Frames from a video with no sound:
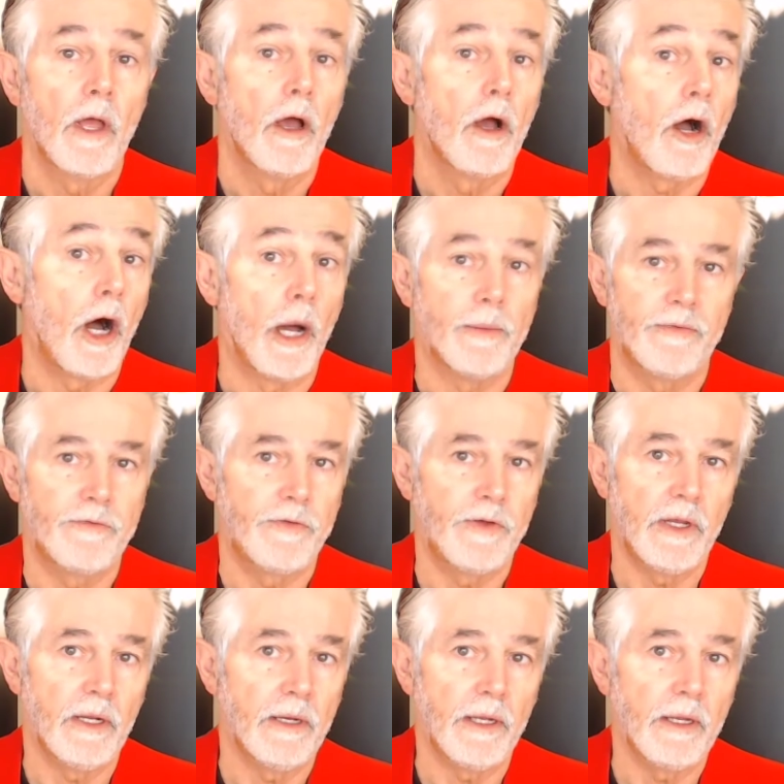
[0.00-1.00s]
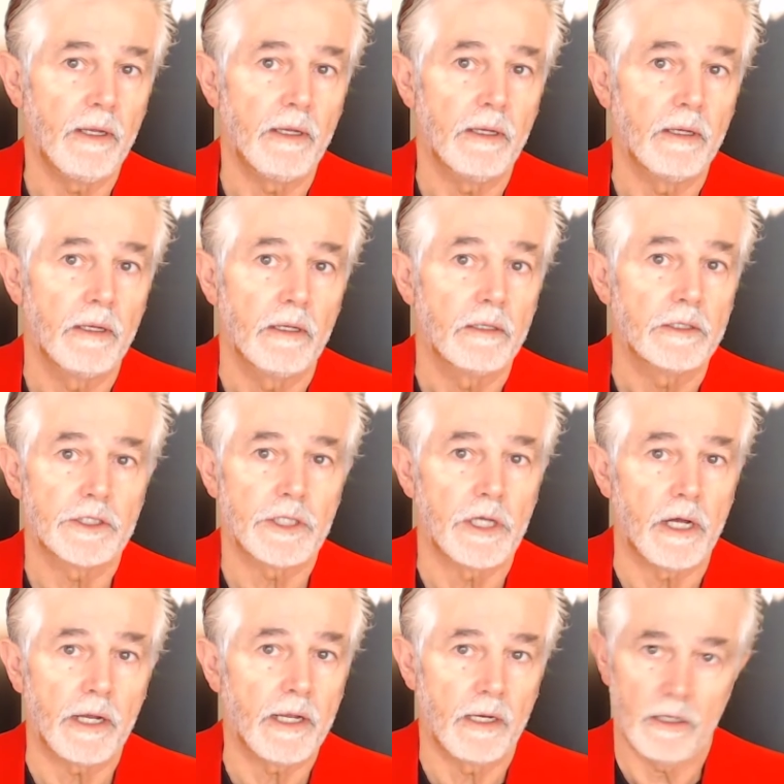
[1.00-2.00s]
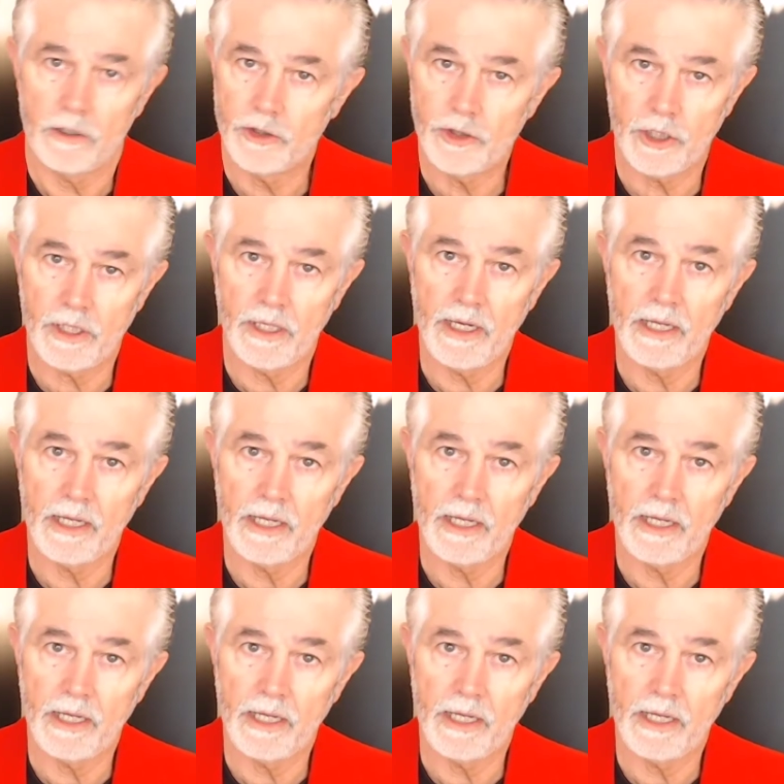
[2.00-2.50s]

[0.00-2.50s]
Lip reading: I'm feeling psychologically